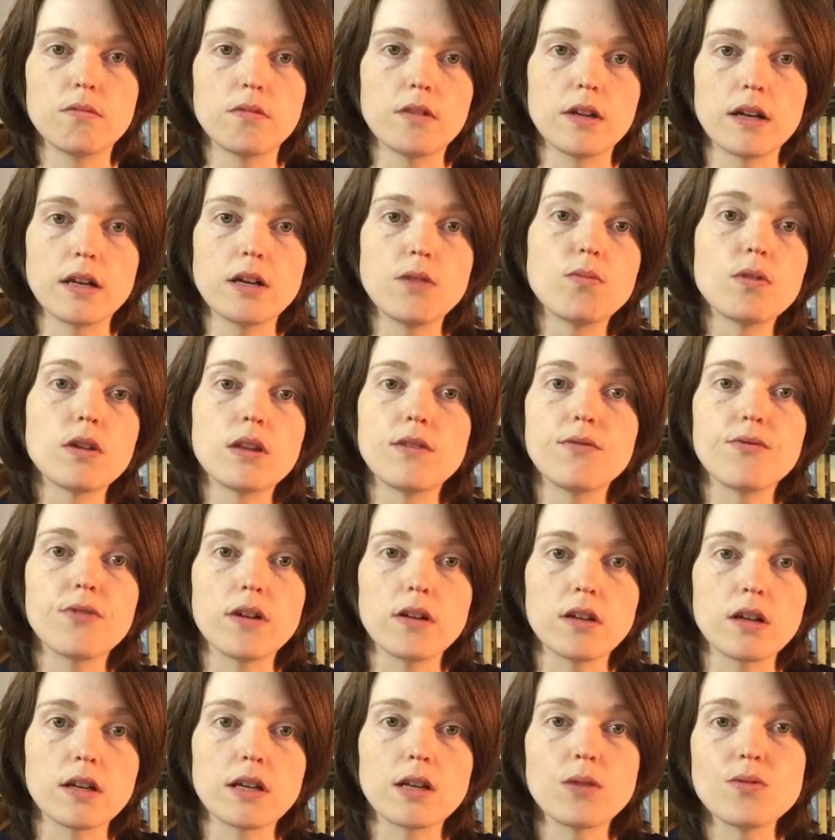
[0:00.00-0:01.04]
that he really
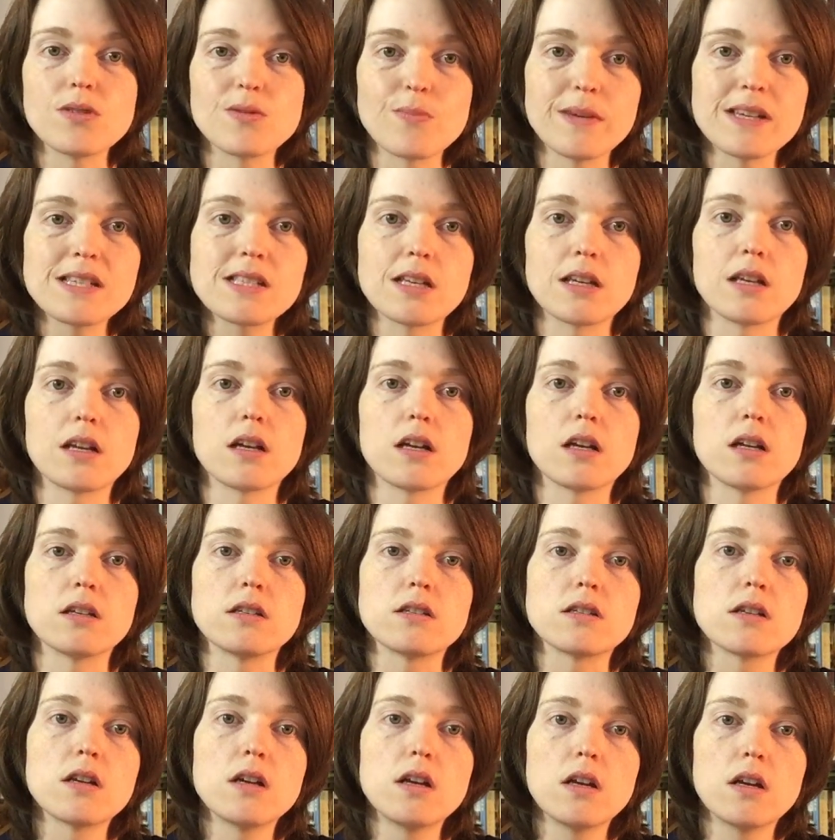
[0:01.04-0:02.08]
felt like he was missing,
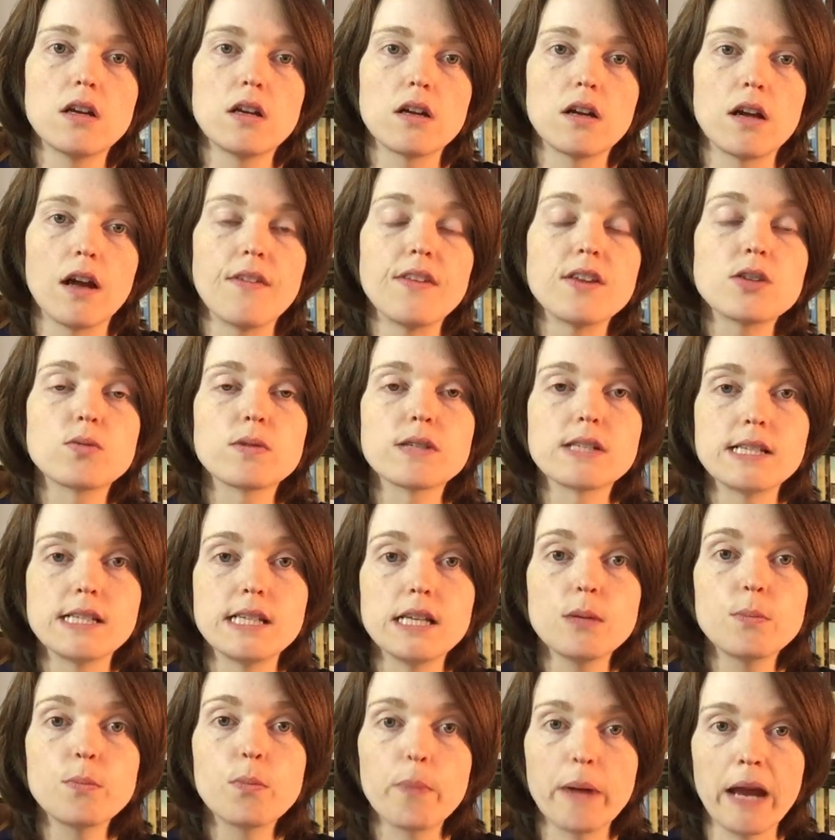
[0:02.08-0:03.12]
and this was a
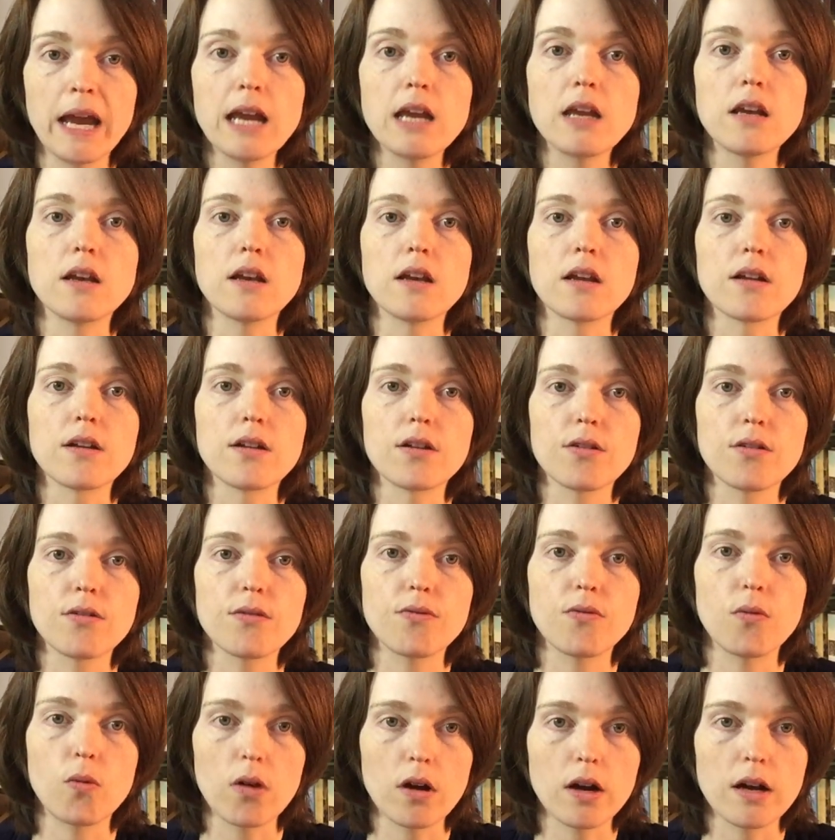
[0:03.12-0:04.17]
deep pain
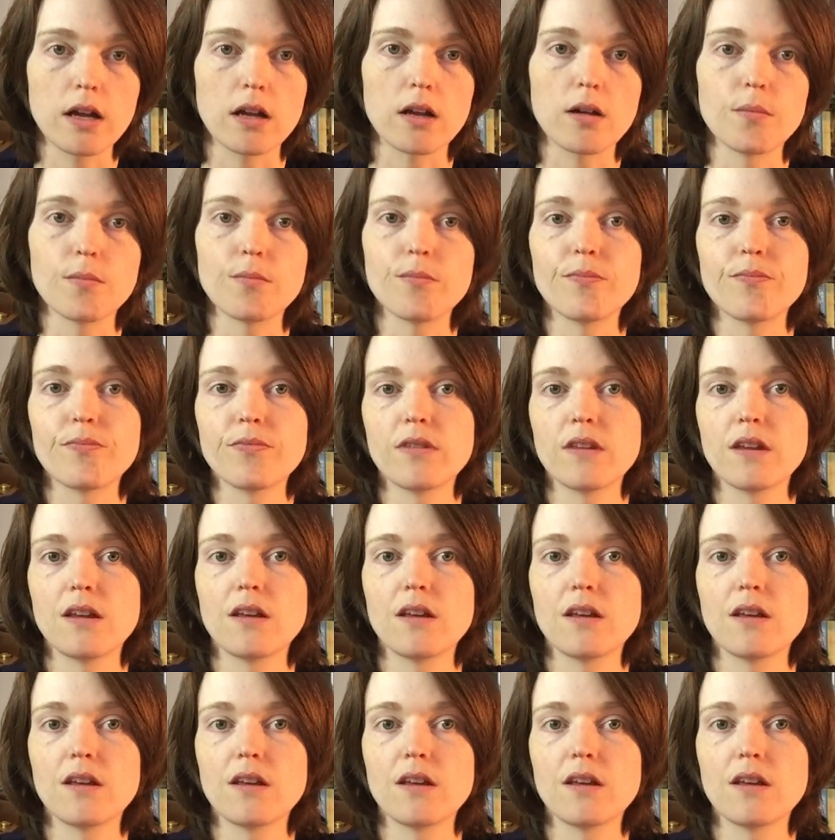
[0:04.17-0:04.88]
for him.